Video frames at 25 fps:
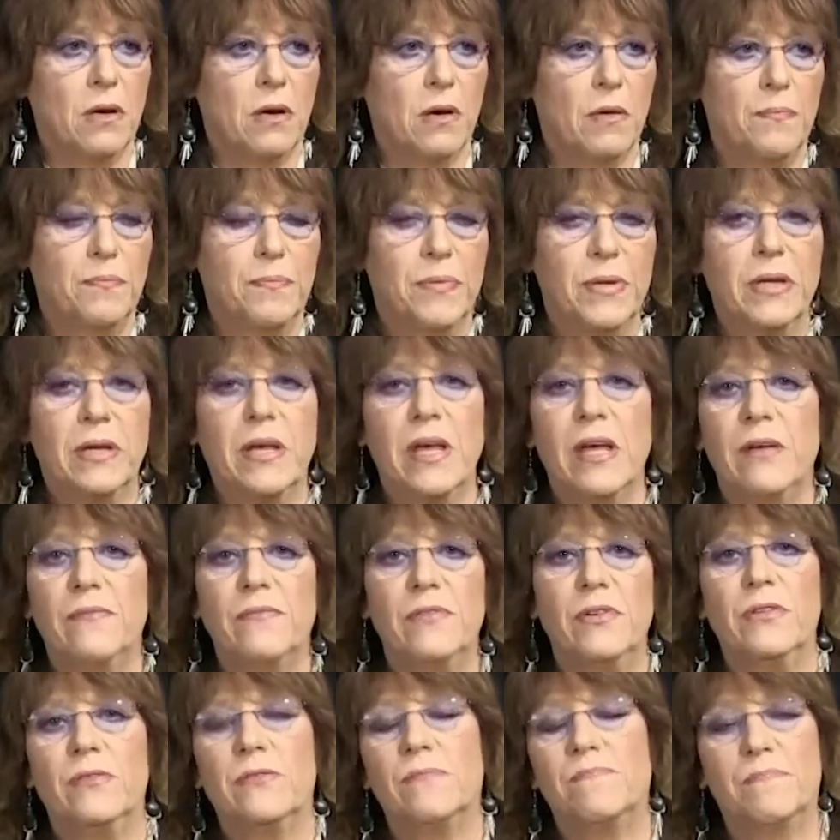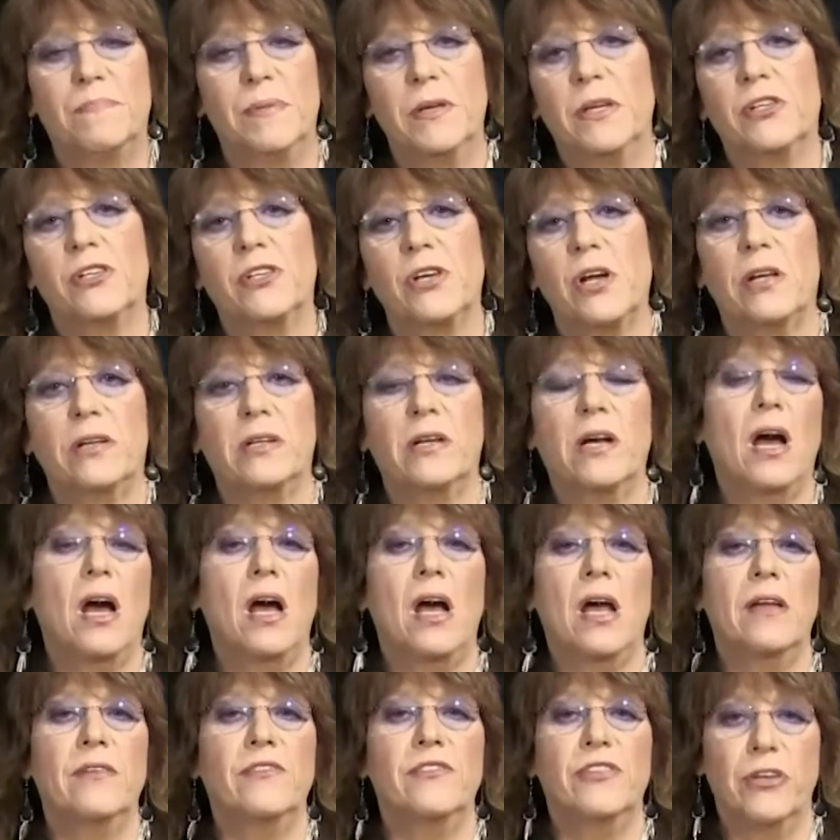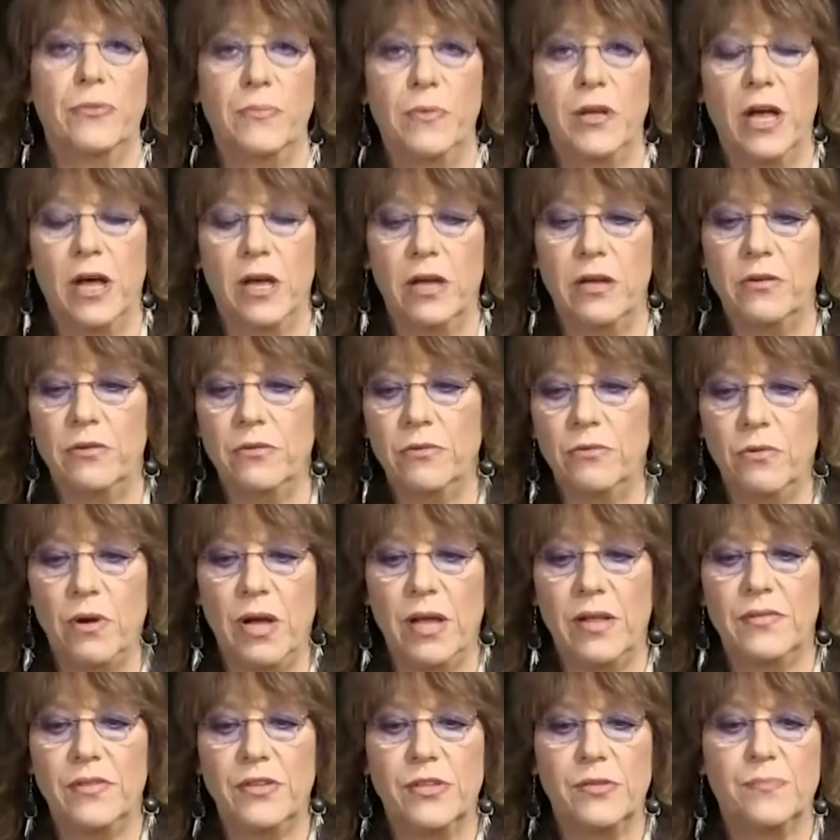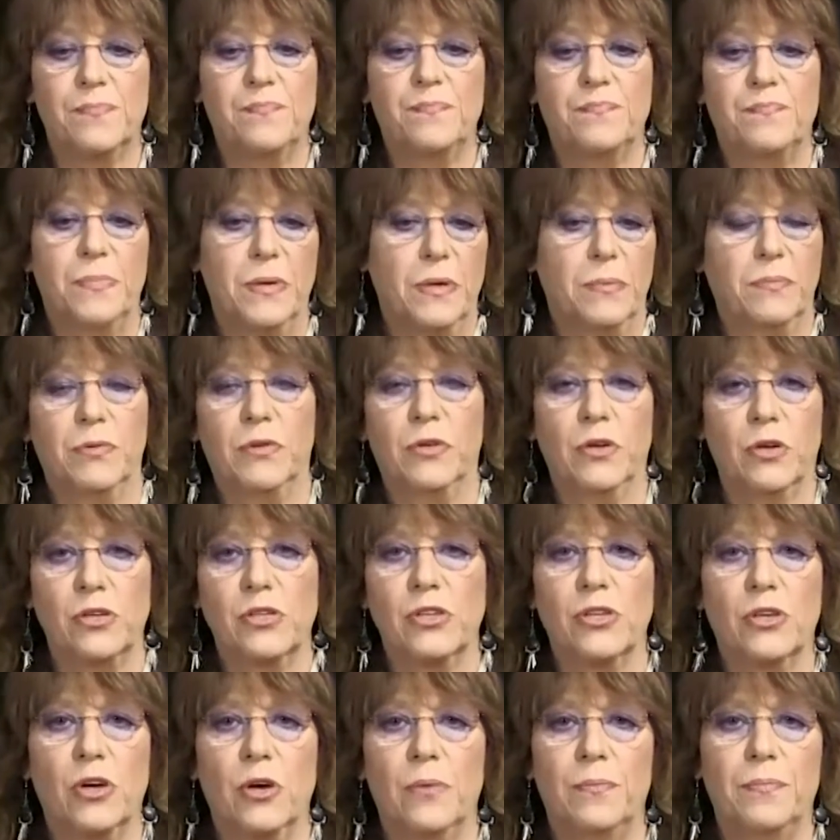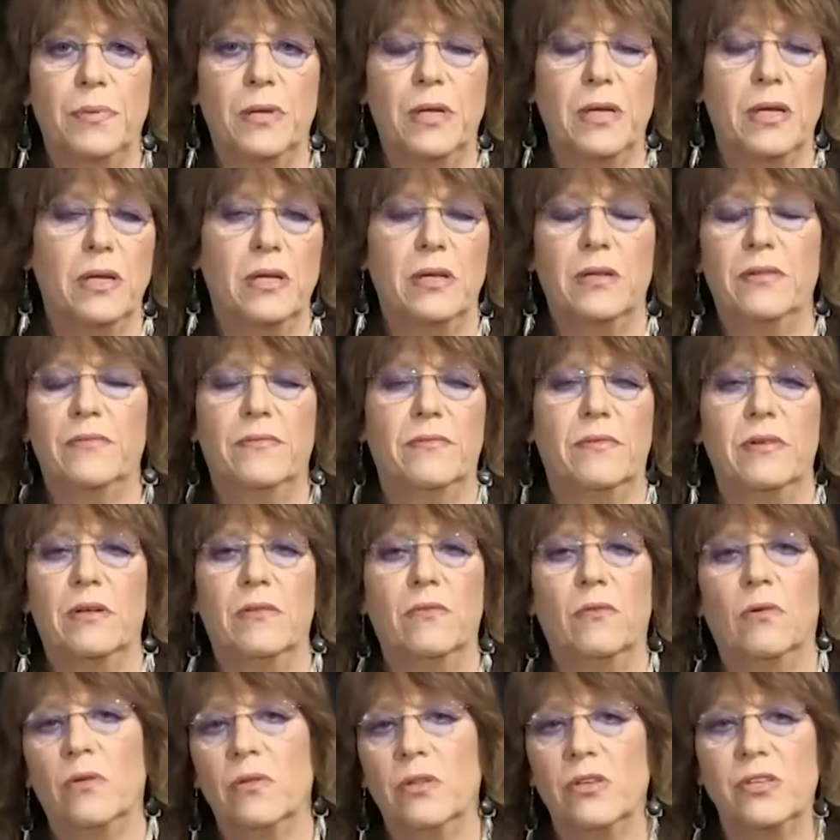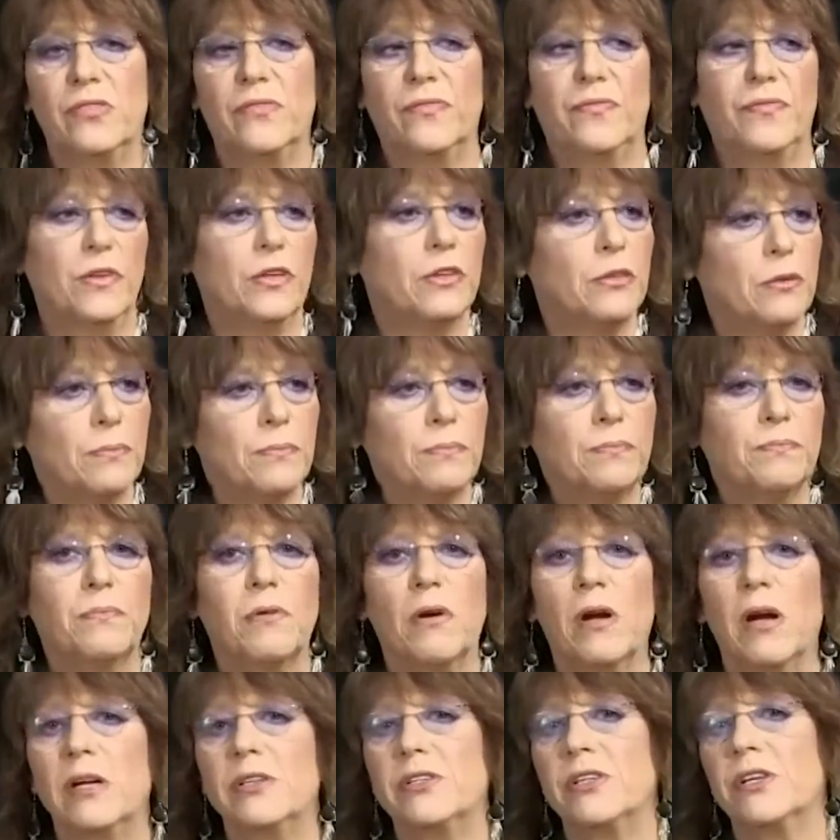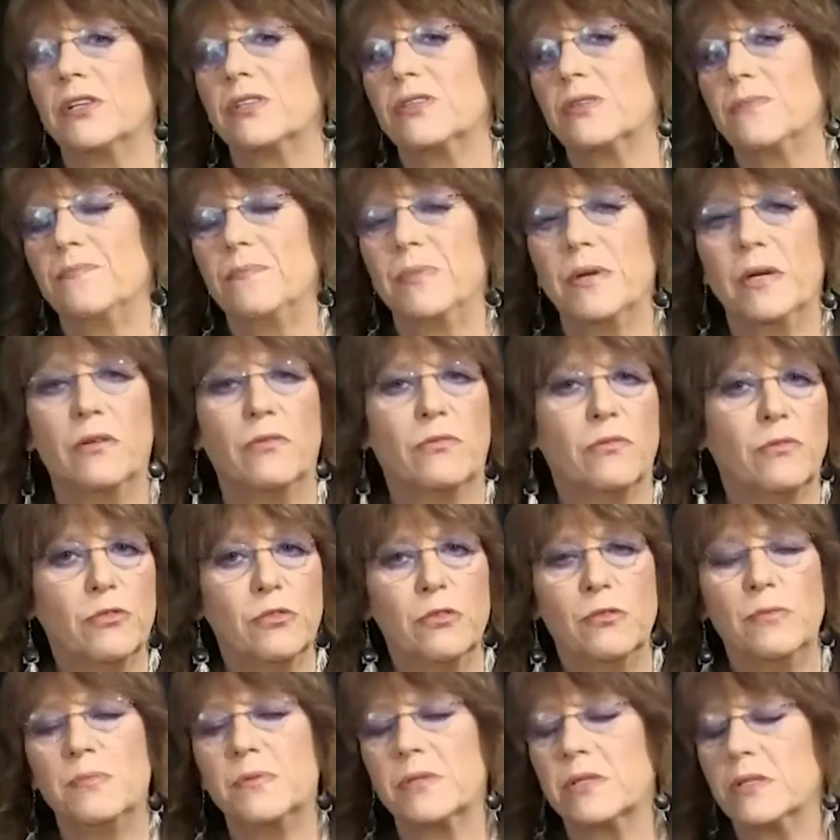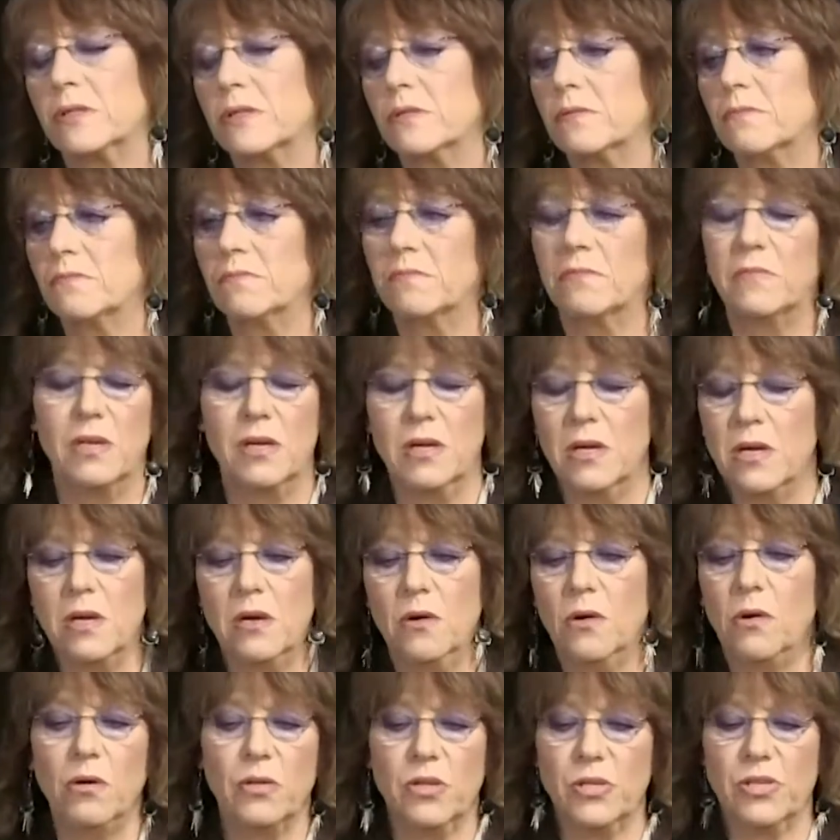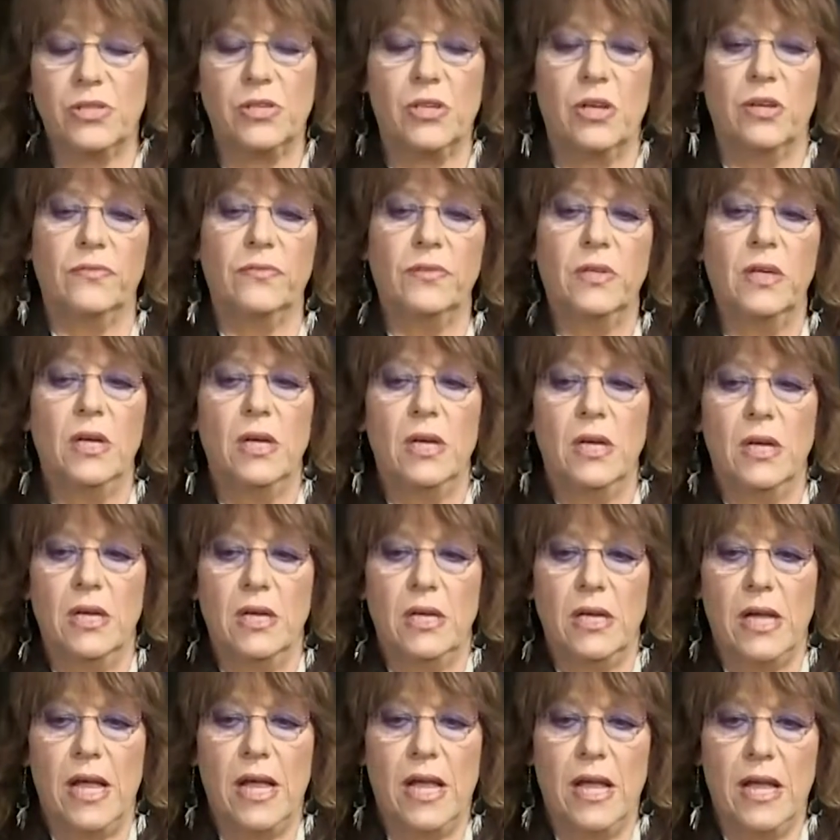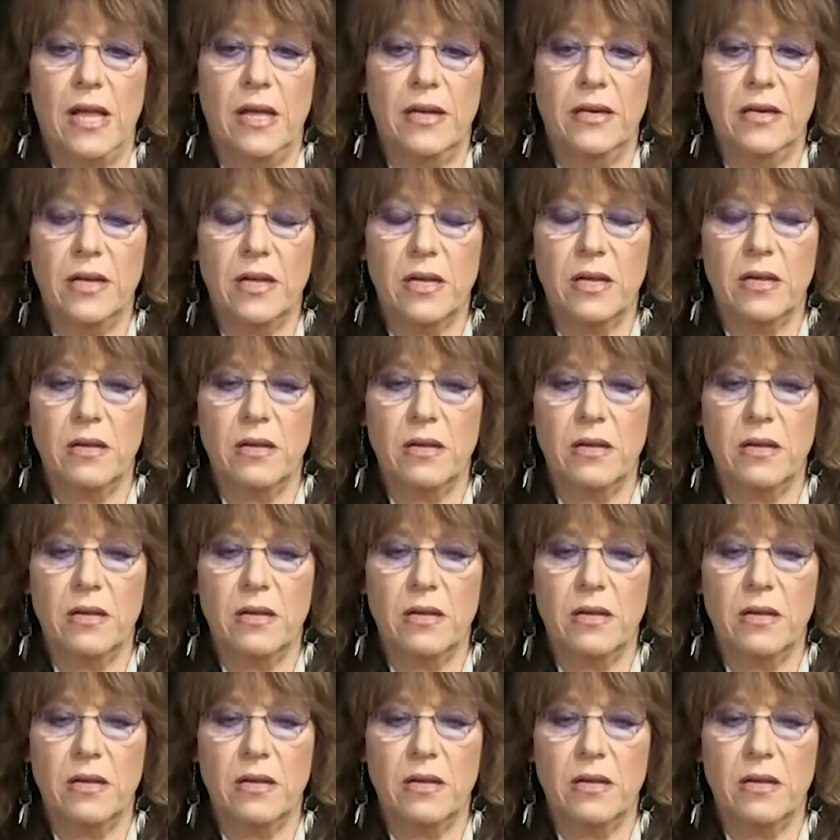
a big shot guy, Jimmy Einer, who had this big production company and did all these film projects and big groups and all this stuff. And